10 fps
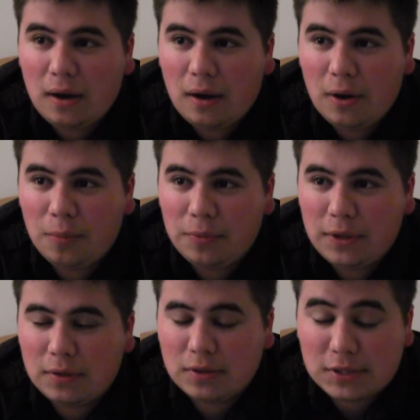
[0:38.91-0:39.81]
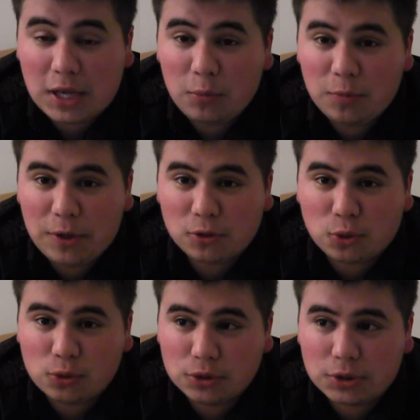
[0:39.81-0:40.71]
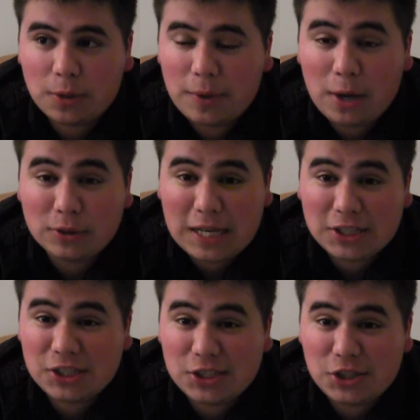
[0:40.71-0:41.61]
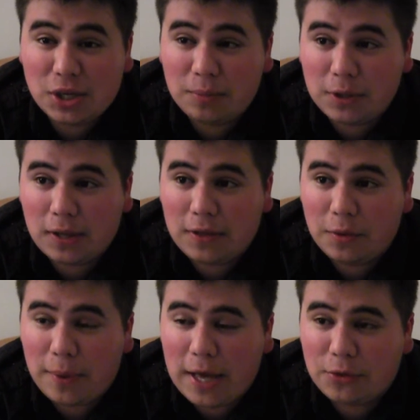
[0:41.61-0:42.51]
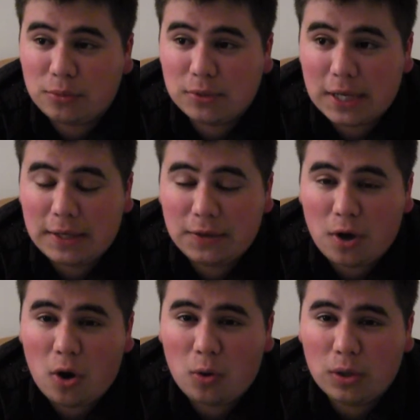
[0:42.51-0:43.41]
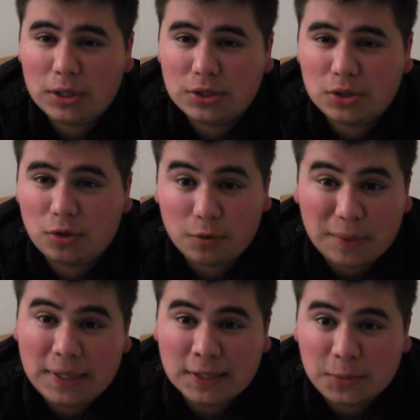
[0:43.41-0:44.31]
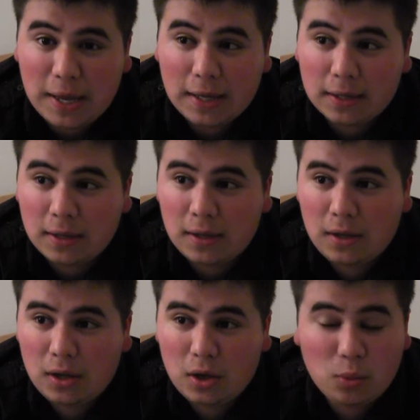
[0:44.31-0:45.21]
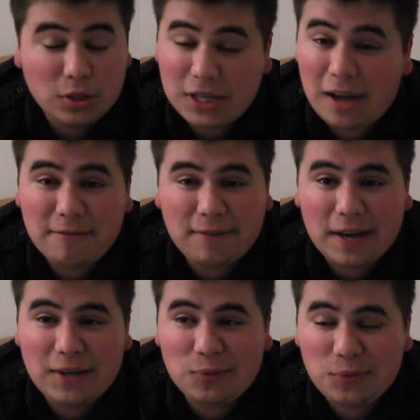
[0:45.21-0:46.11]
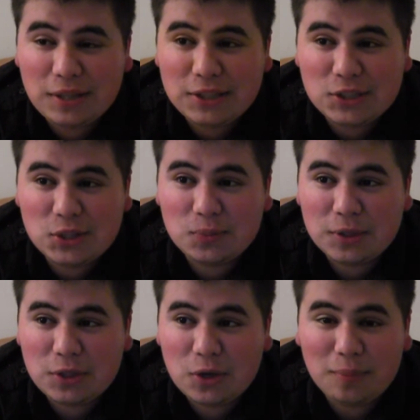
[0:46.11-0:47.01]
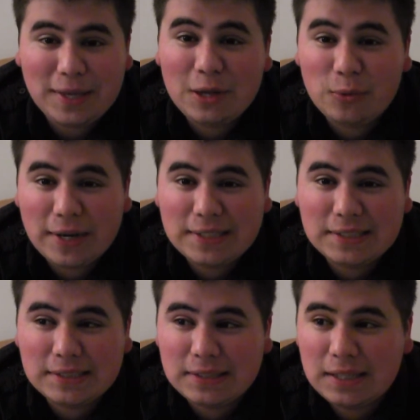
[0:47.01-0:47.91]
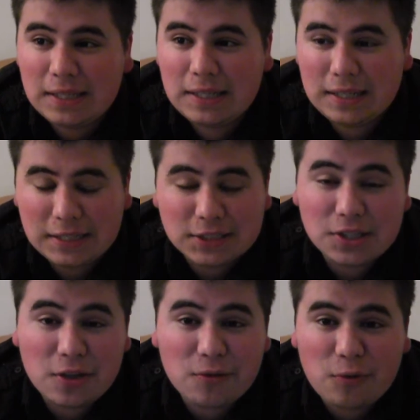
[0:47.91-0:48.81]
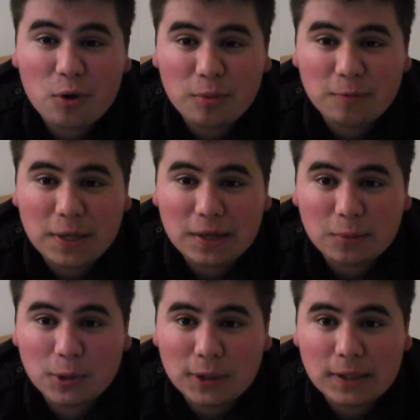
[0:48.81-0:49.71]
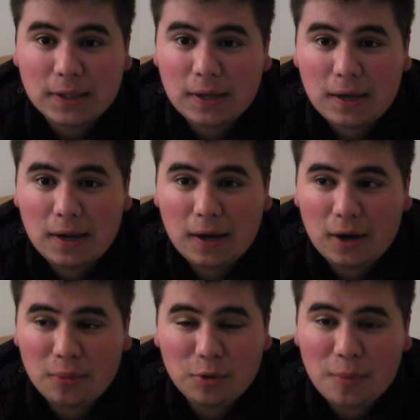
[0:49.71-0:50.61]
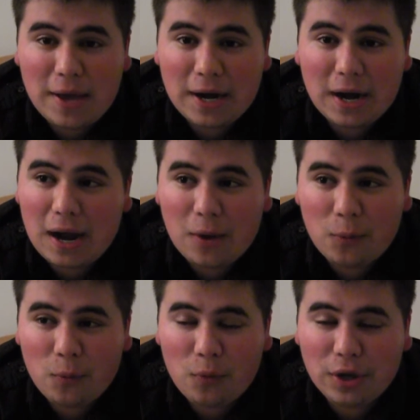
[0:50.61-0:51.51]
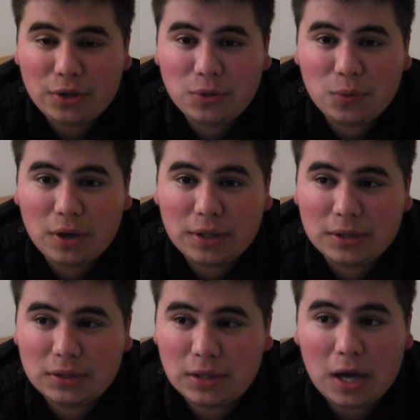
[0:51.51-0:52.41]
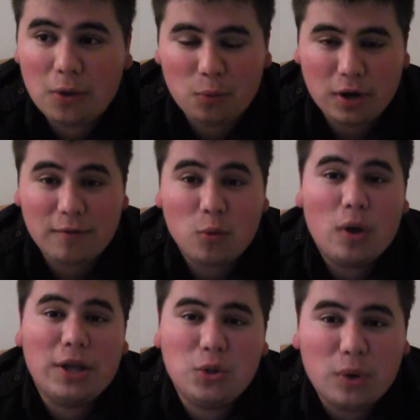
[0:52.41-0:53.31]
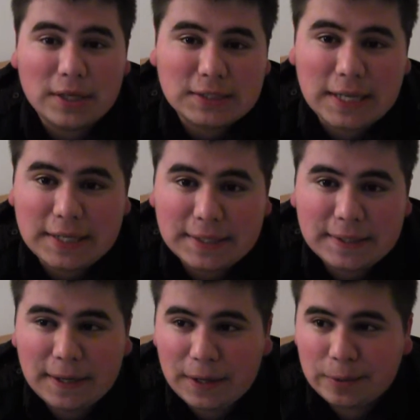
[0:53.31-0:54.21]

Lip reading: Same with middle schools. I was actually jumped a lot in the bathrooms and in the hallways, for being Hispanic, which I find really stupid. Being racist is another form of being a bully. No matter what you whatever way you wanna take it.